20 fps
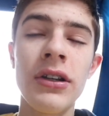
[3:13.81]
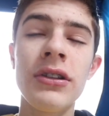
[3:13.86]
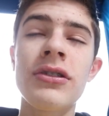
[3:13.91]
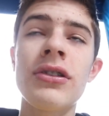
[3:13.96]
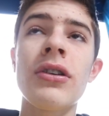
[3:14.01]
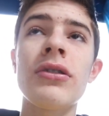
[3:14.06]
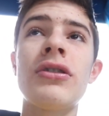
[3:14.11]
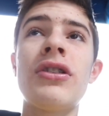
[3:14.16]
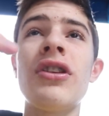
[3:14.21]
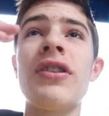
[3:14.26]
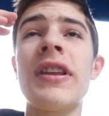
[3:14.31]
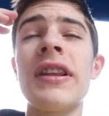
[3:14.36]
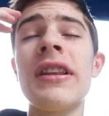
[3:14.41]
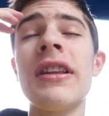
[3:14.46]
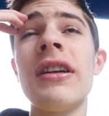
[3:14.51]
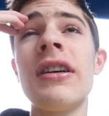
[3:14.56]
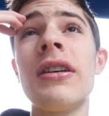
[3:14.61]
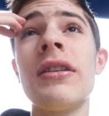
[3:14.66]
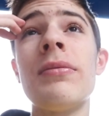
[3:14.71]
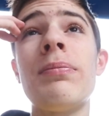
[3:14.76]
So do you think
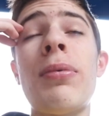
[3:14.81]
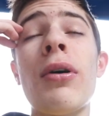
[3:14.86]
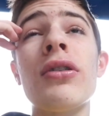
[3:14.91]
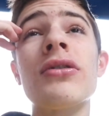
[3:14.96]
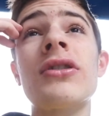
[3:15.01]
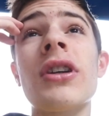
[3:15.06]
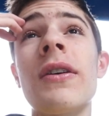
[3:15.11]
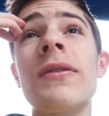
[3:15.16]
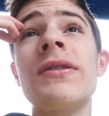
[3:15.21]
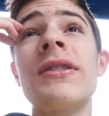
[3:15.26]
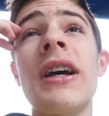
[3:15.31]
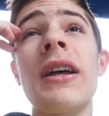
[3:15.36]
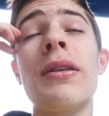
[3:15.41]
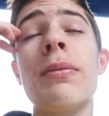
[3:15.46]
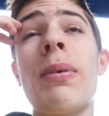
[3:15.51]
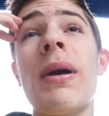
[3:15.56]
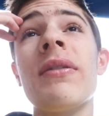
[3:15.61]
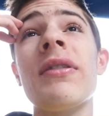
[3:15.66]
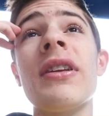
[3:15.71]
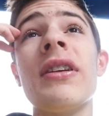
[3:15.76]
the post office at
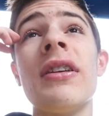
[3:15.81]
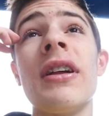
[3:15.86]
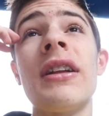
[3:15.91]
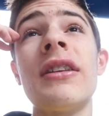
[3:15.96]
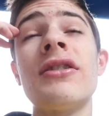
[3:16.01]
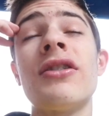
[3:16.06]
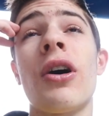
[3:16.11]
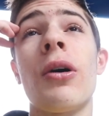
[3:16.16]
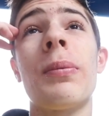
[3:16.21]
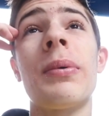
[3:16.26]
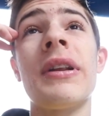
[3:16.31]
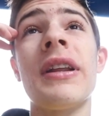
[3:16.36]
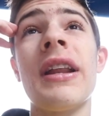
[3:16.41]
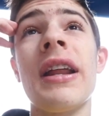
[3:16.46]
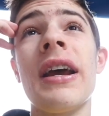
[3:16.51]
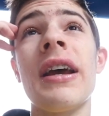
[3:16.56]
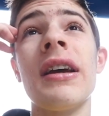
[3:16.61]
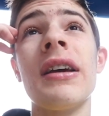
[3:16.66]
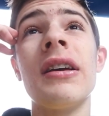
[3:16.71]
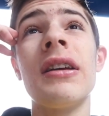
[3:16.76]
the Beverly Glens open
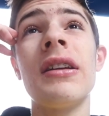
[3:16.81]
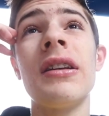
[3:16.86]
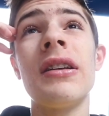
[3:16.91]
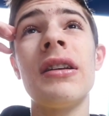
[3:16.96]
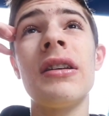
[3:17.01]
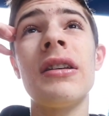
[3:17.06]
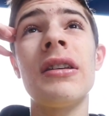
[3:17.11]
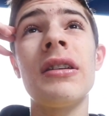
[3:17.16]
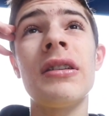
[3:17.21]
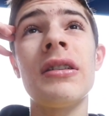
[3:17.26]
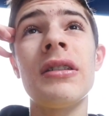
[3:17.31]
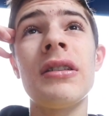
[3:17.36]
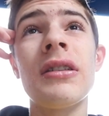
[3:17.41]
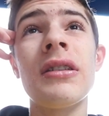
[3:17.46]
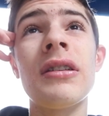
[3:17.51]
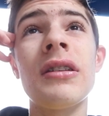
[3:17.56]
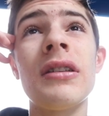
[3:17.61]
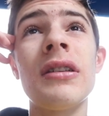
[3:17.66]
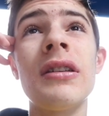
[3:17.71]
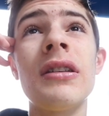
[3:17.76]
today?
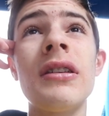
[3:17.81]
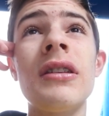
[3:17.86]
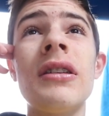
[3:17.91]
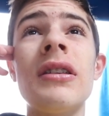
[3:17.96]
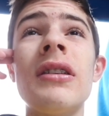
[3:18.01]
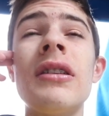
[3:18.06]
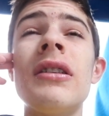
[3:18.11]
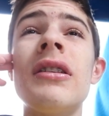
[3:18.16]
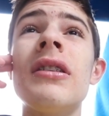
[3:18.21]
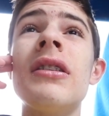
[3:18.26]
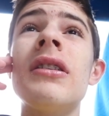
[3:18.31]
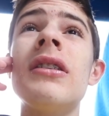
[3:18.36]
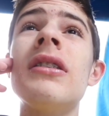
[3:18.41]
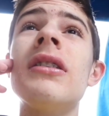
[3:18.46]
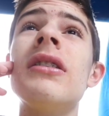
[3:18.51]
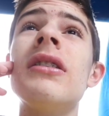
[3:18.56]
I